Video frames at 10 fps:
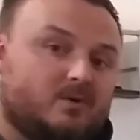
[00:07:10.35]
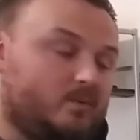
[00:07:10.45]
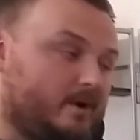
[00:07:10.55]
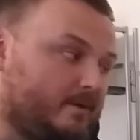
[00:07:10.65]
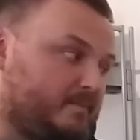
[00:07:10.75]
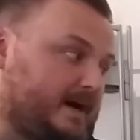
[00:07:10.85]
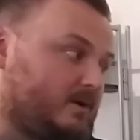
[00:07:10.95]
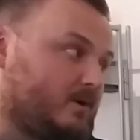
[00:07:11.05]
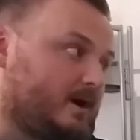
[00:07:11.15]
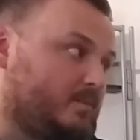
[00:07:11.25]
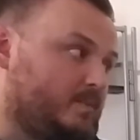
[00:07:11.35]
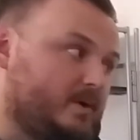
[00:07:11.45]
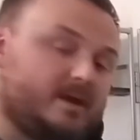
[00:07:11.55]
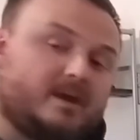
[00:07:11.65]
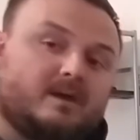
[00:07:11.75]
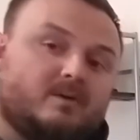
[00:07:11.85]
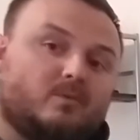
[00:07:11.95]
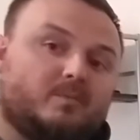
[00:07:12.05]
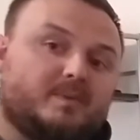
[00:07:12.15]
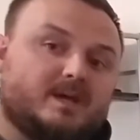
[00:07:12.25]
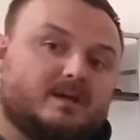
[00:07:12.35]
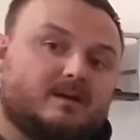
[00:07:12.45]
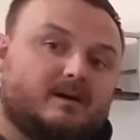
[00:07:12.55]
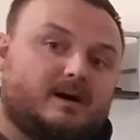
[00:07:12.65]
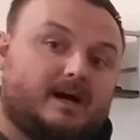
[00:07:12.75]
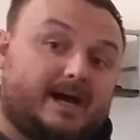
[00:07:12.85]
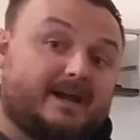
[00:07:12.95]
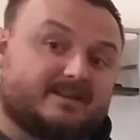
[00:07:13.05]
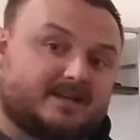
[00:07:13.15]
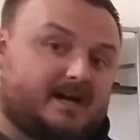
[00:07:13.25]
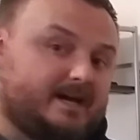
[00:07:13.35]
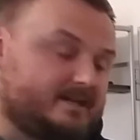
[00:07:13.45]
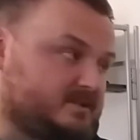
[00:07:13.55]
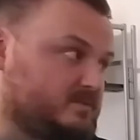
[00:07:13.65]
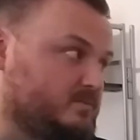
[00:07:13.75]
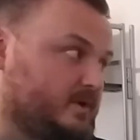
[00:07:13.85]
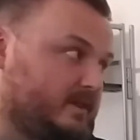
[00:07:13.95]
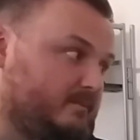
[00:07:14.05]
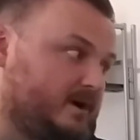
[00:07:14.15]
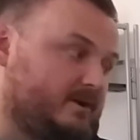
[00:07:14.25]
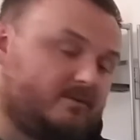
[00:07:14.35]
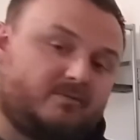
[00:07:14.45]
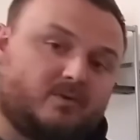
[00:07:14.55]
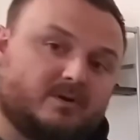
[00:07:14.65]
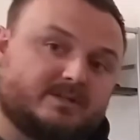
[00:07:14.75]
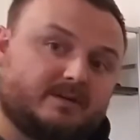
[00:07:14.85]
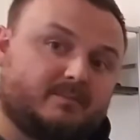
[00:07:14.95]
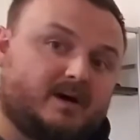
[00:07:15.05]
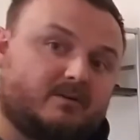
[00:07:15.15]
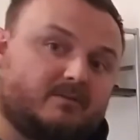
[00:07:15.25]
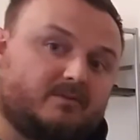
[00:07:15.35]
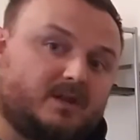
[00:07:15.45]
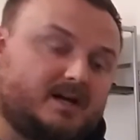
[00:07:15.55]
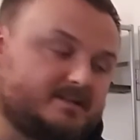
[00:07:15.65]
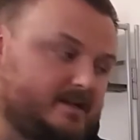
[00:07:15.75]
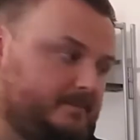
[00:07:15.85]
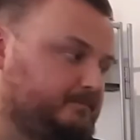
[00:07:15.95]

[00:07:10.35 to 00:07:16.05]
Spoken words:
where power output will be at its highest with a moderate force and moderate velocity.